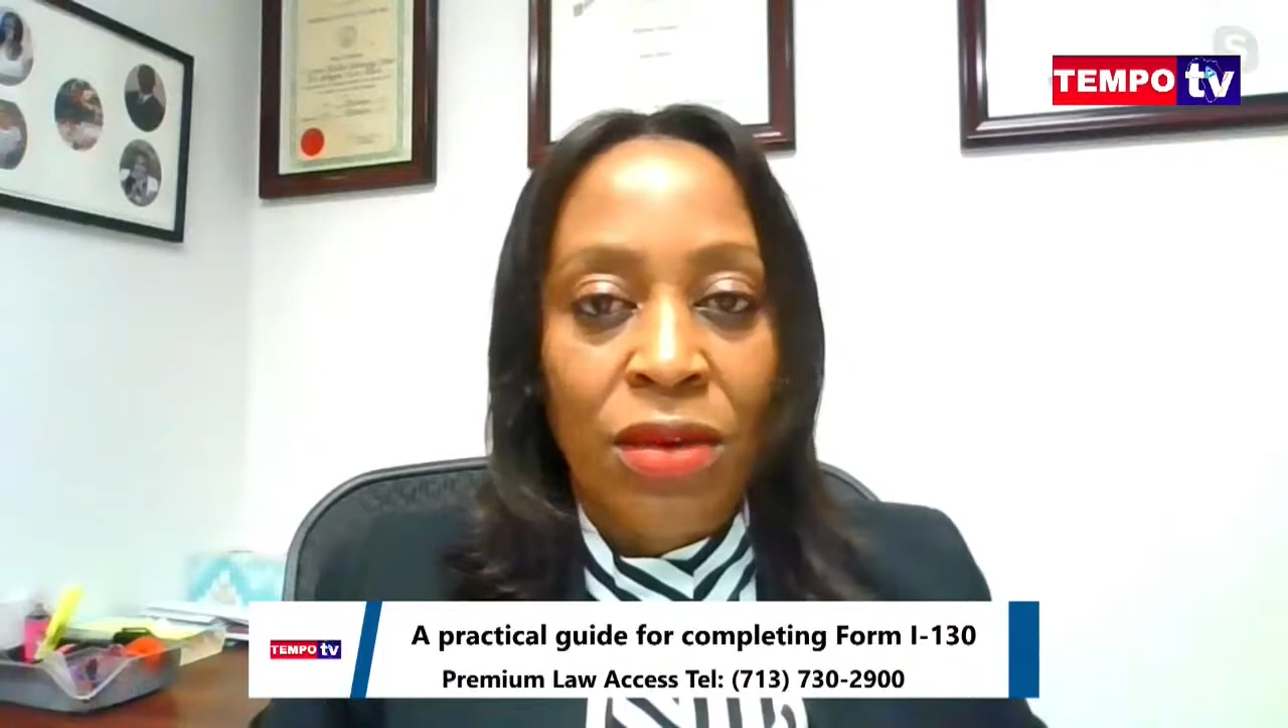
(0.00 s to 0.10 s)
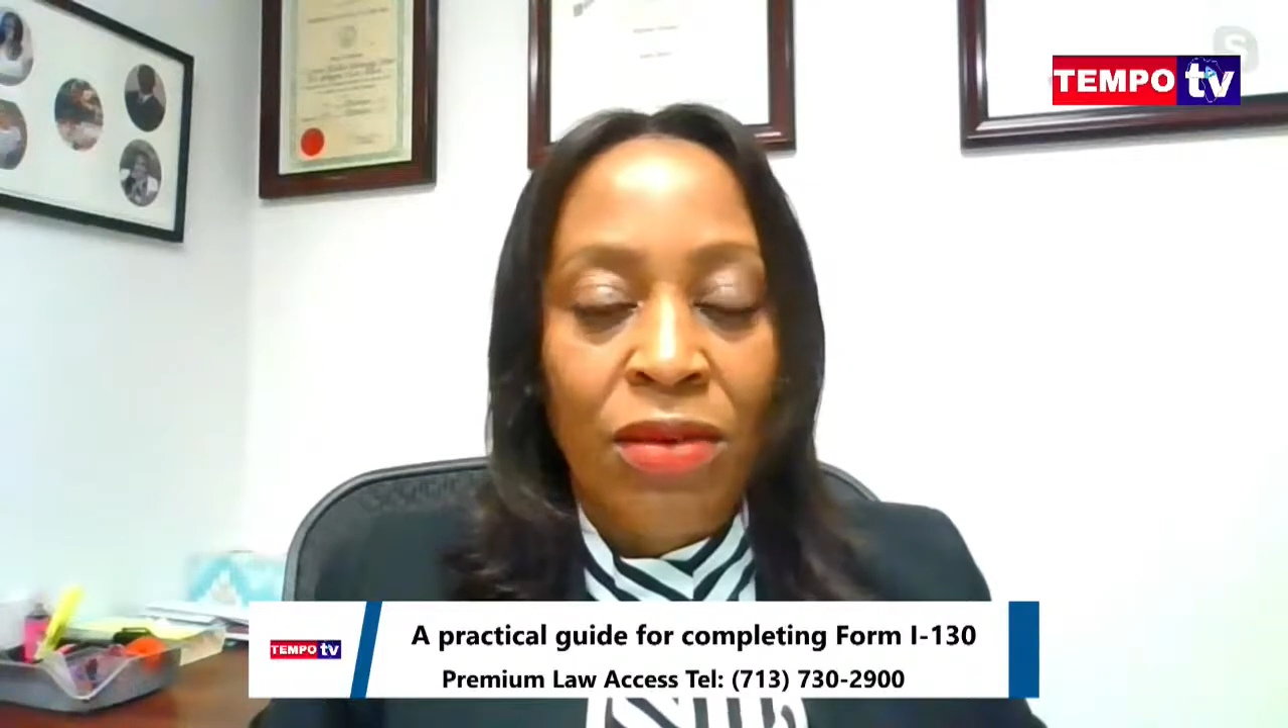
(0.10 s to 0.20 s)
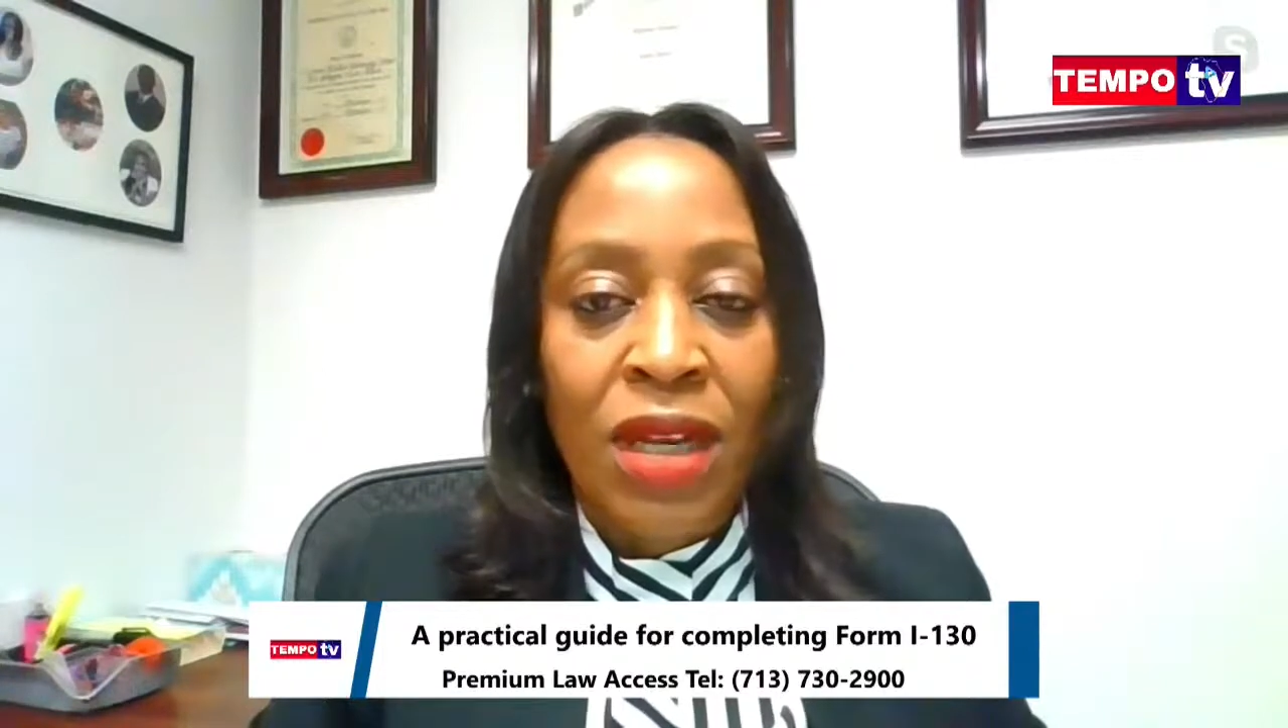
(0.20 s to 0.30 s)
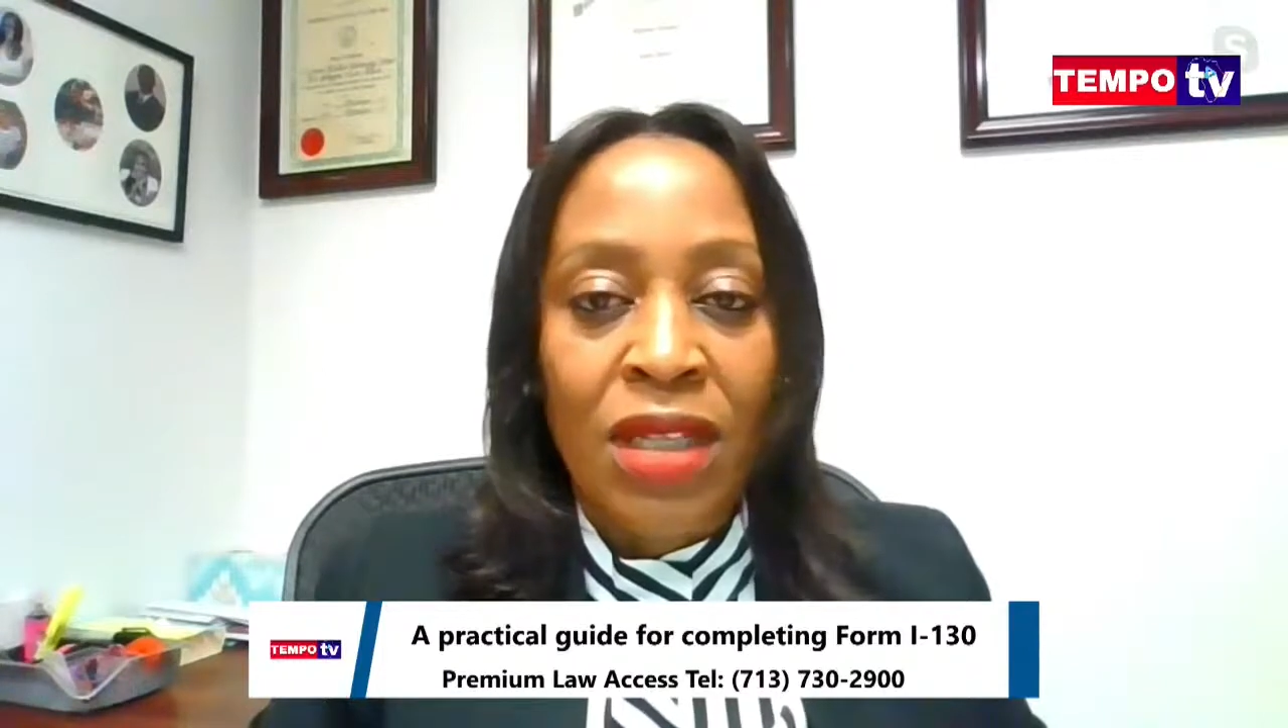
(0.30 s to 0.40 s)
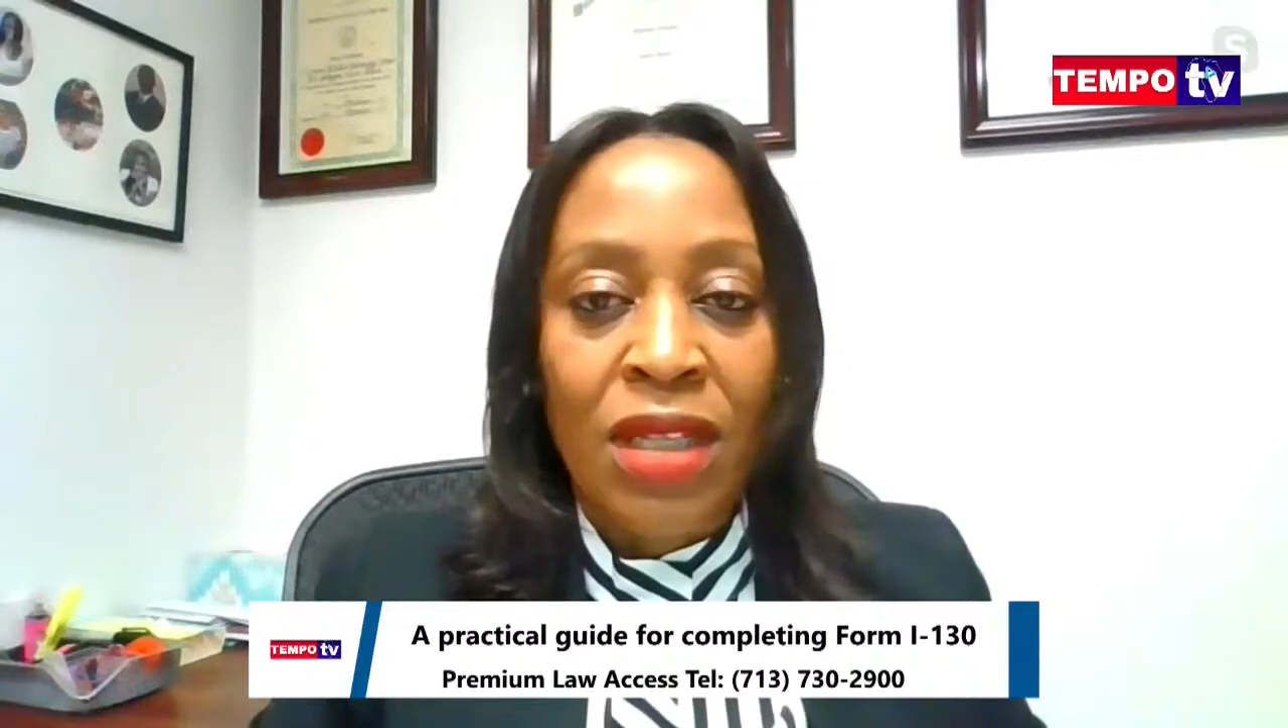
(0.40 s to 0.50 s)

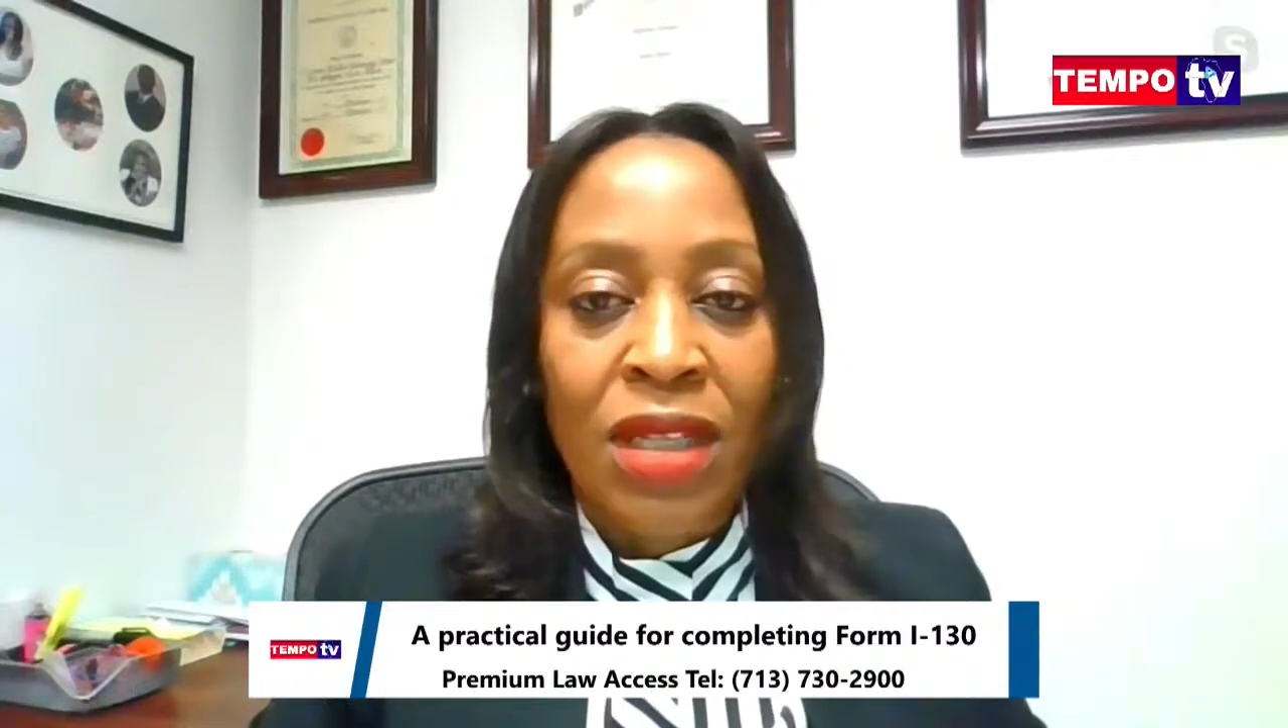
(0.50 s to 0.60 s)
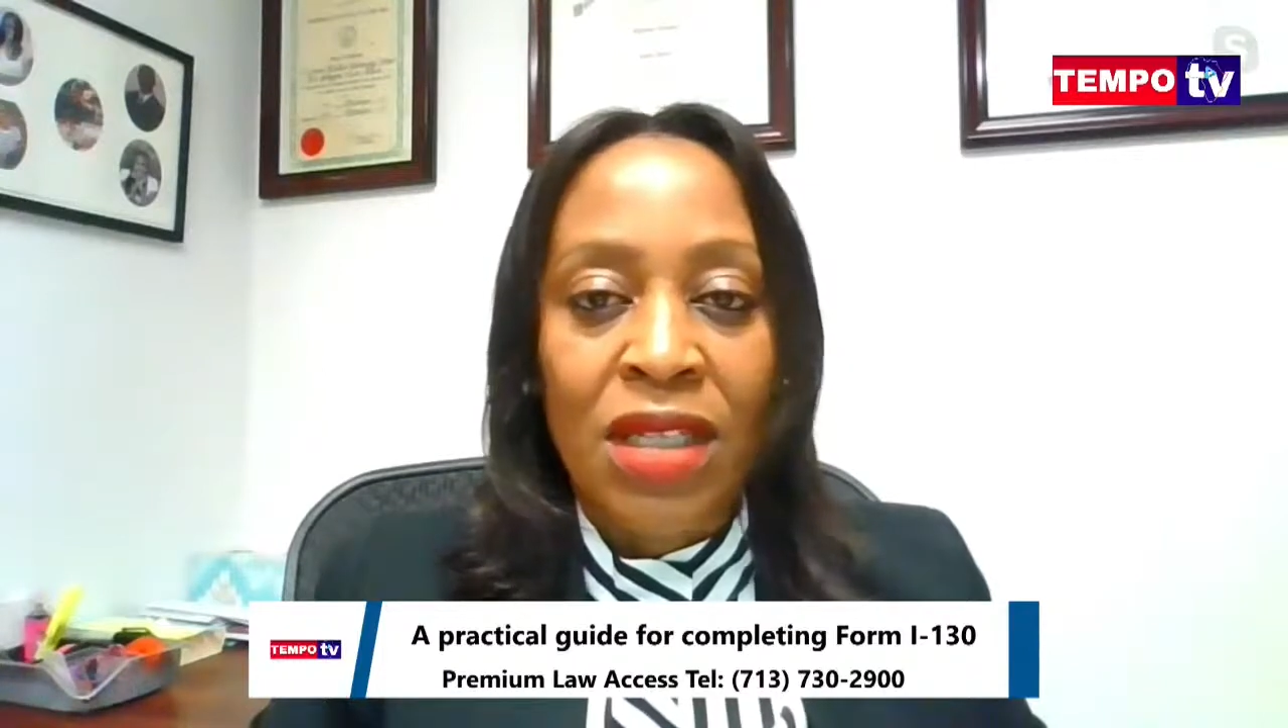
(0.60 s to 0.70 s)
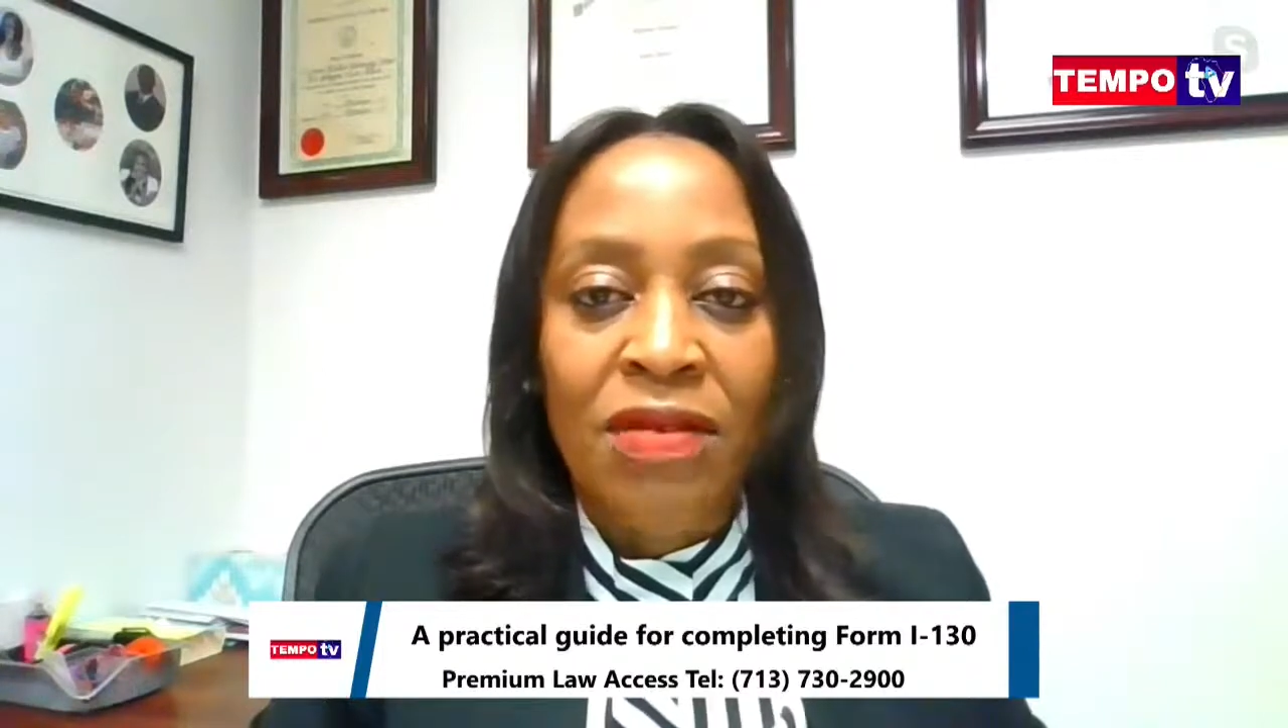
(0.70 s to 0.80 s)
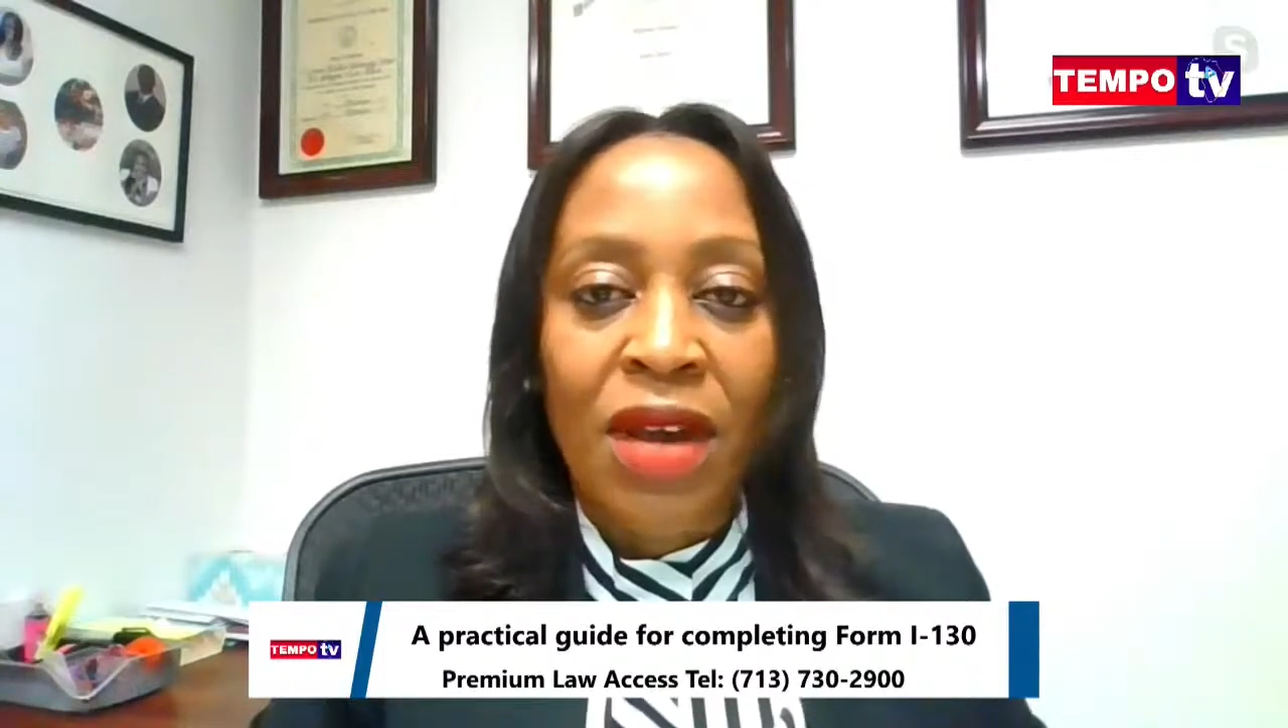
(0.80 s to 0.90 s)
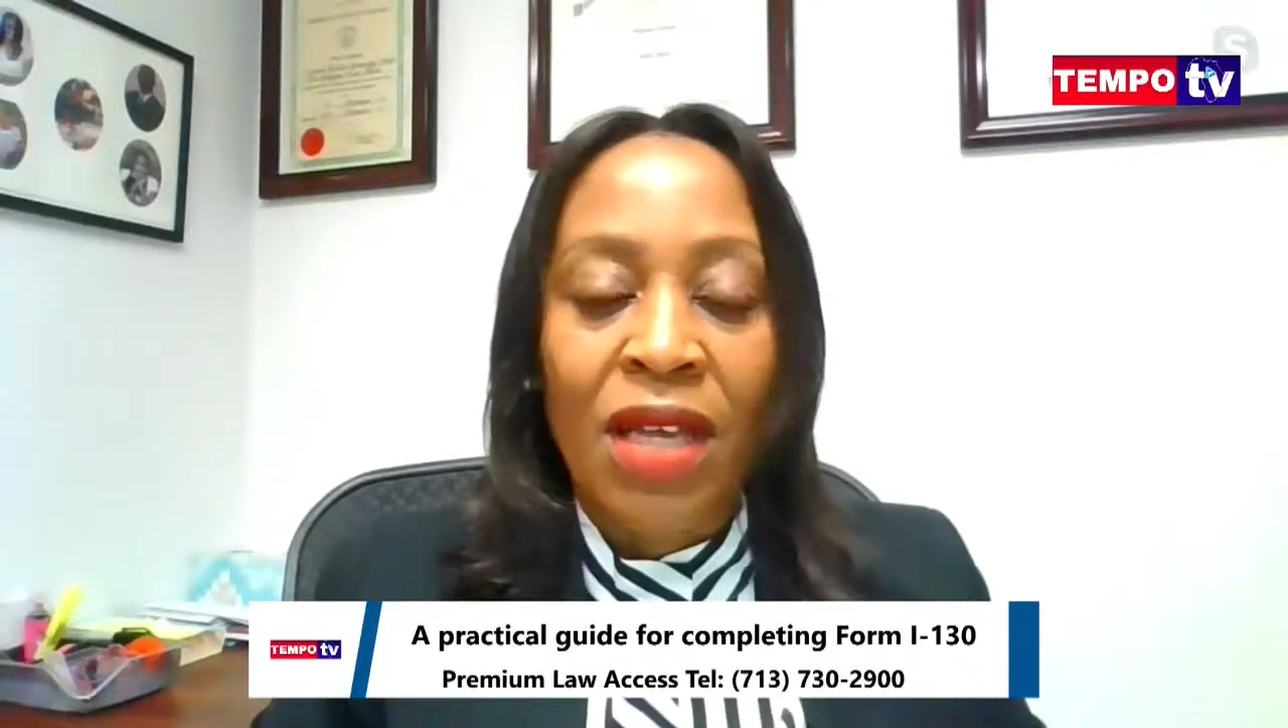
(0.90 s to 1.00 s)
your relative